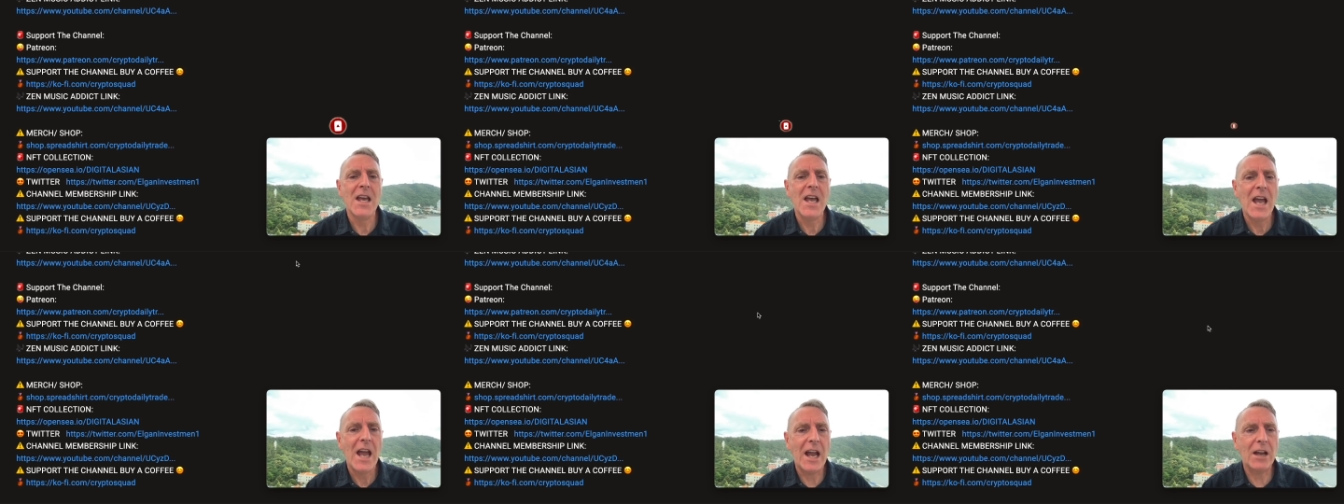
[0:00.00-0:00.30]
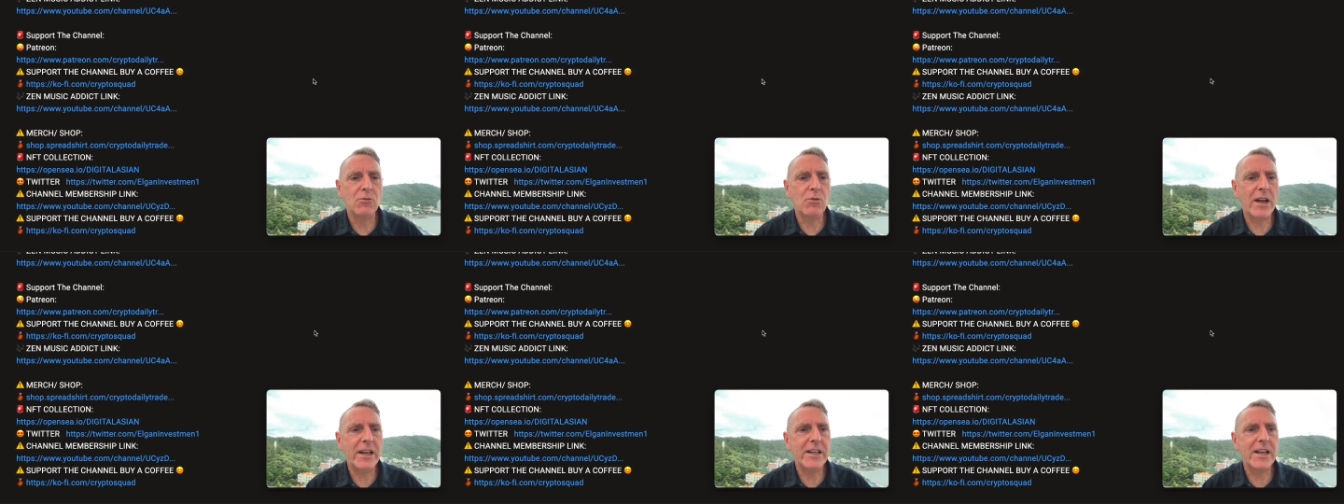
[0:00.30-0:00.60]
And
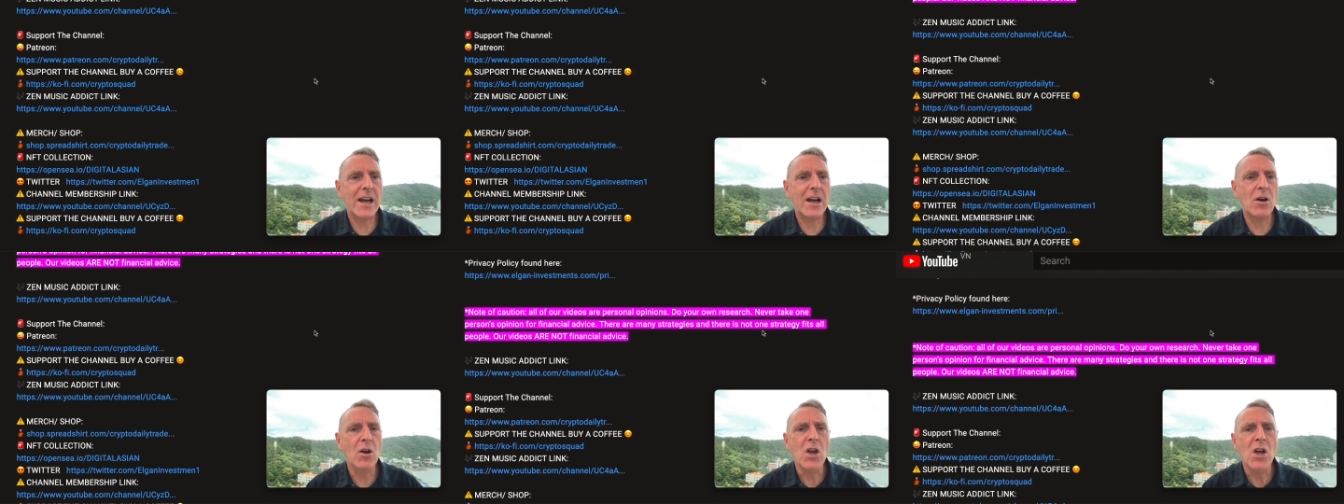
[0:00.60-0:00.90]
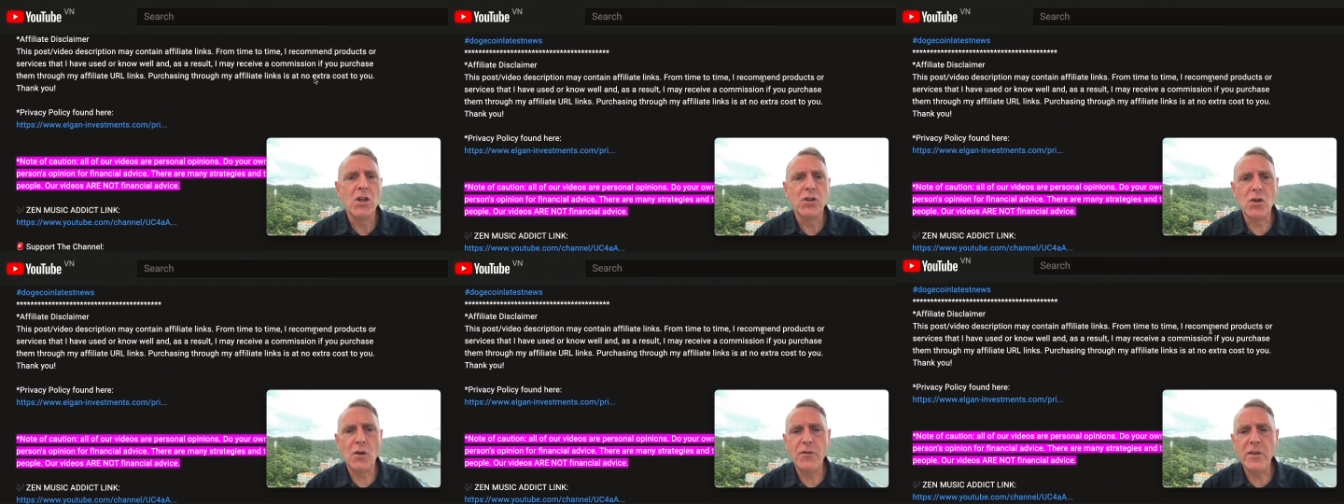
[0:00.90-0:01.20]
right now,
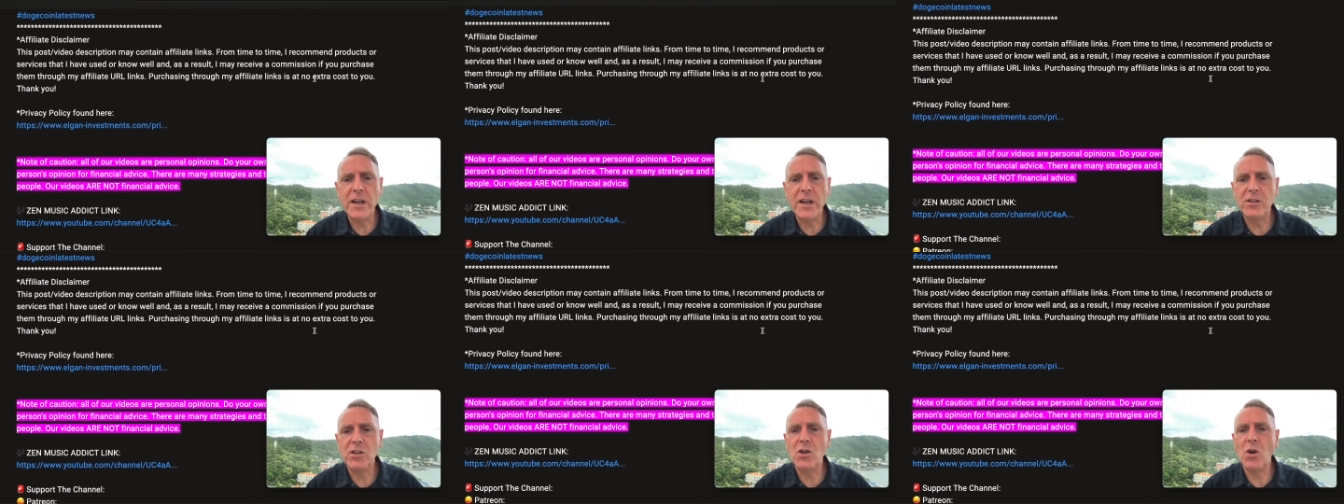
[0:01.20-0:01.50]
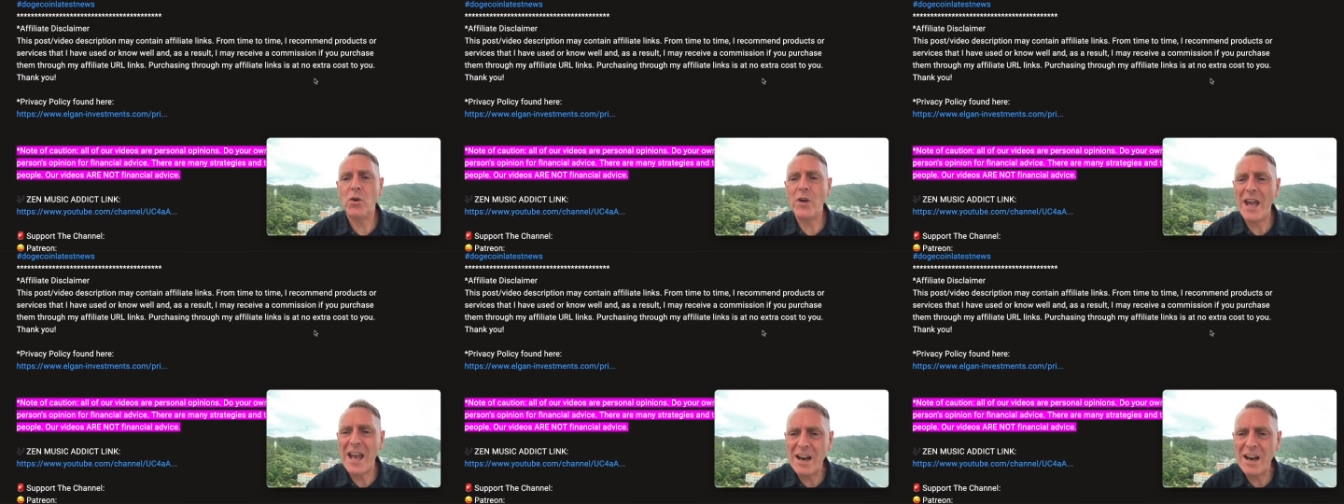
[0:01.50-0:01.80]
don't forget to go
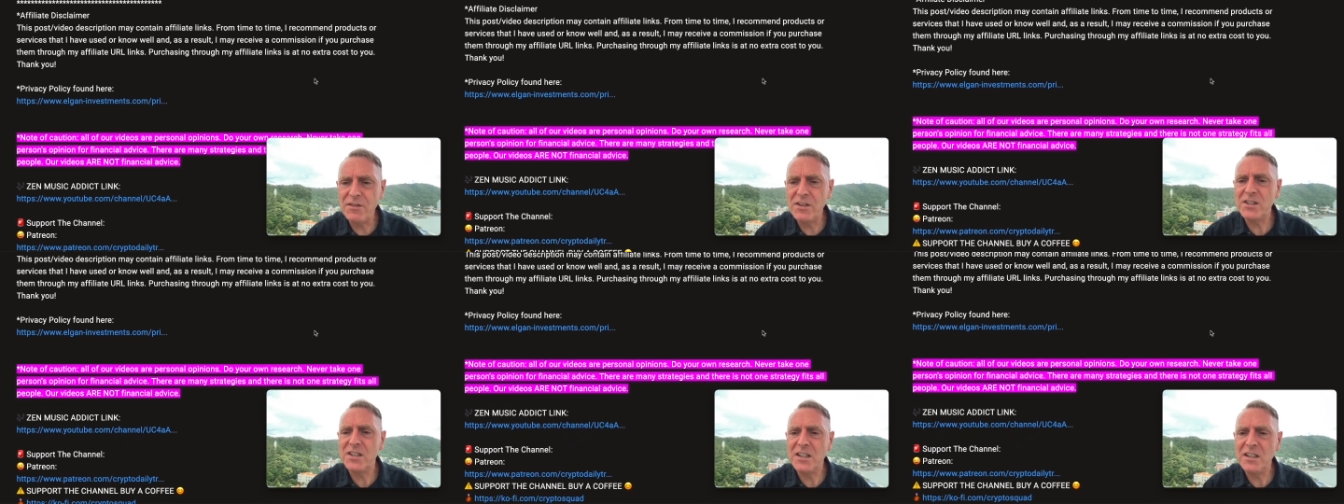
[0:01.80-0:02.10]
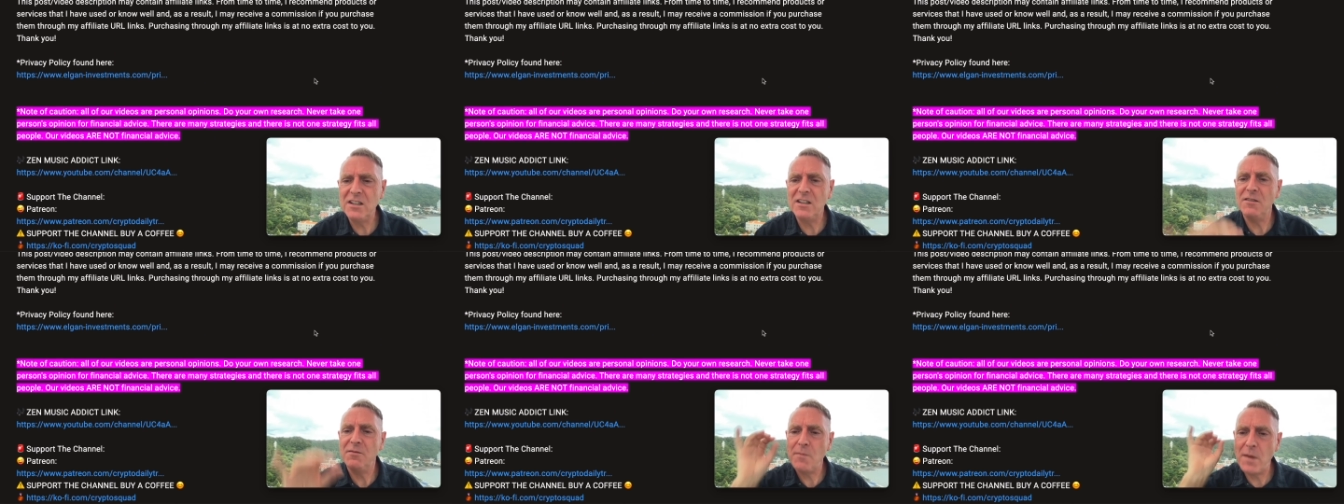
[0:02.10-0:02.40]
to every
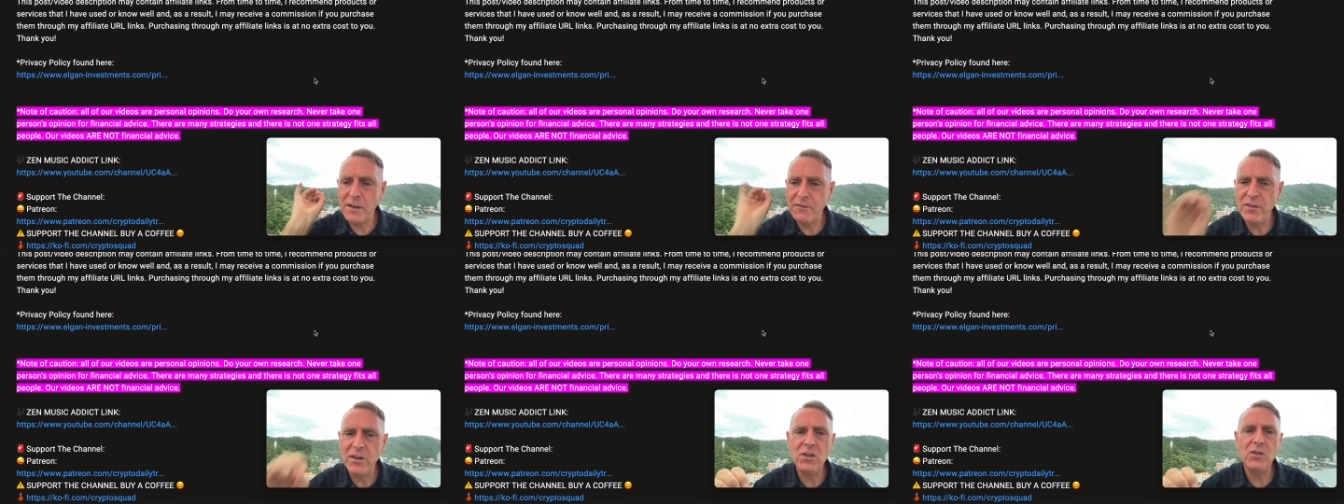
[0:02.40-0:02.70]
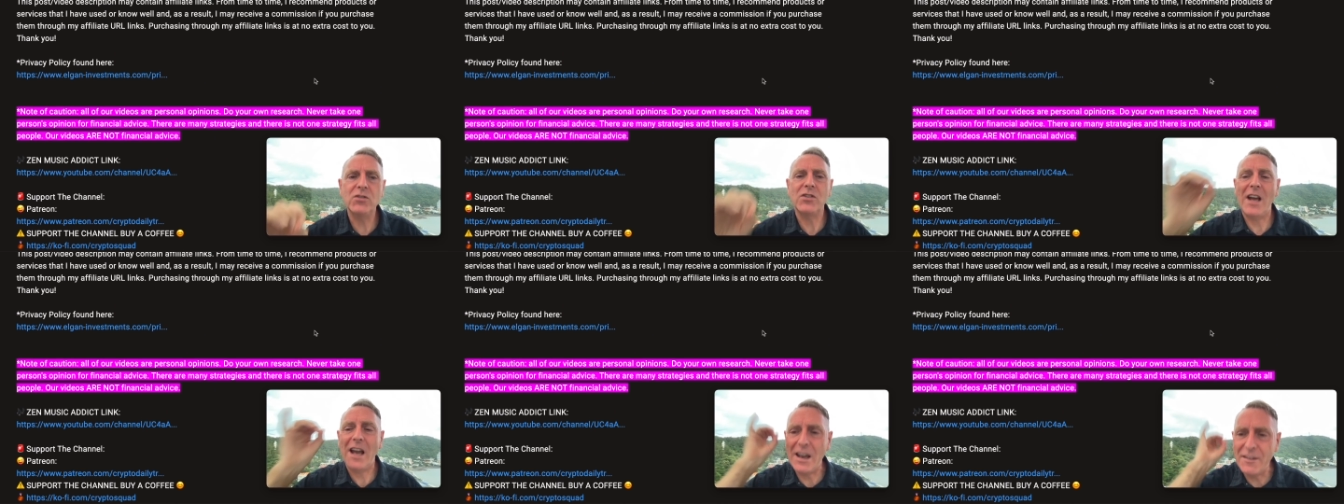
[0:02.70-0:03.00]
single of my
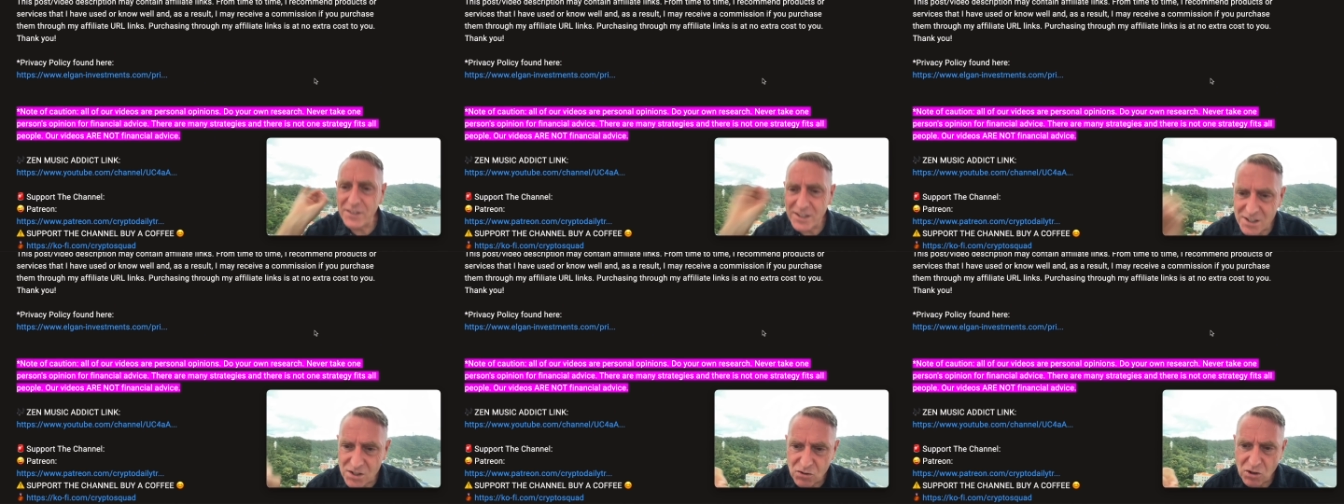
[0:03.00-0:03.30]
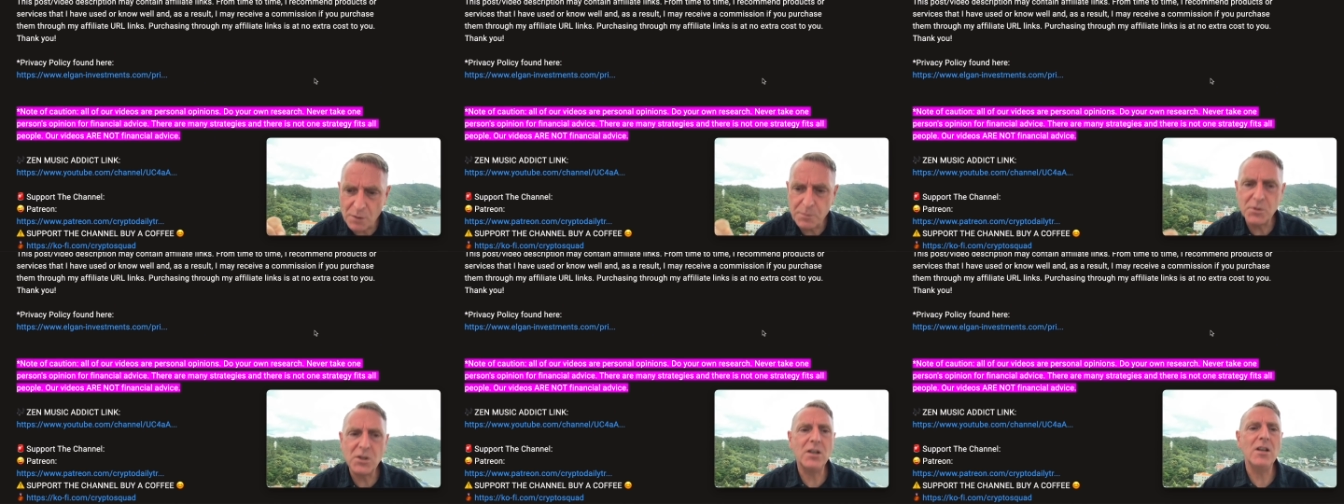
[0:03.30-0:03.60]
videos. I have a
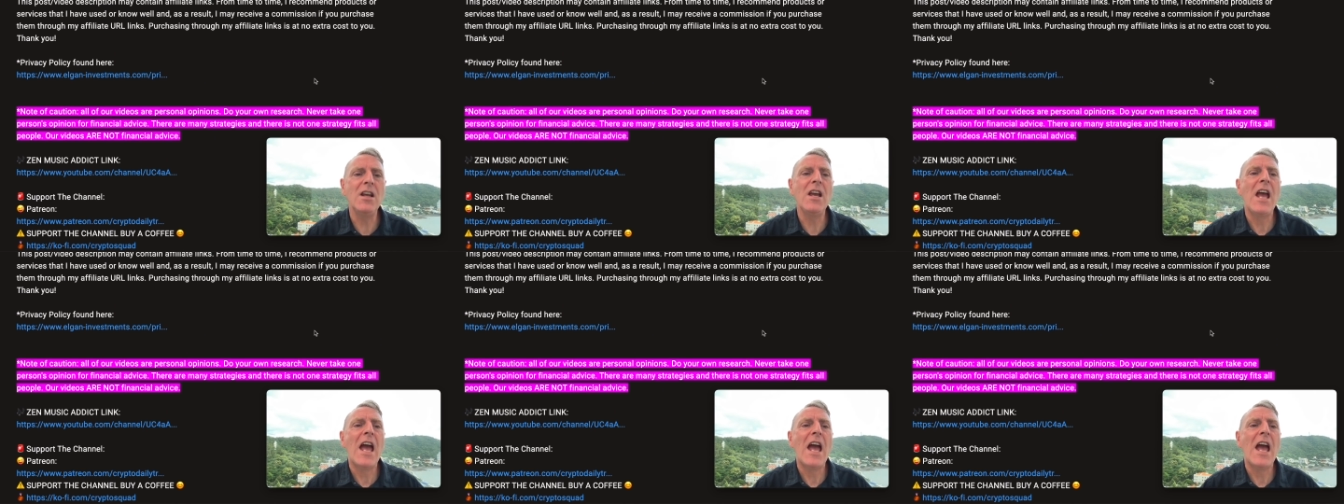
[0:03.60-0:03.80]
description.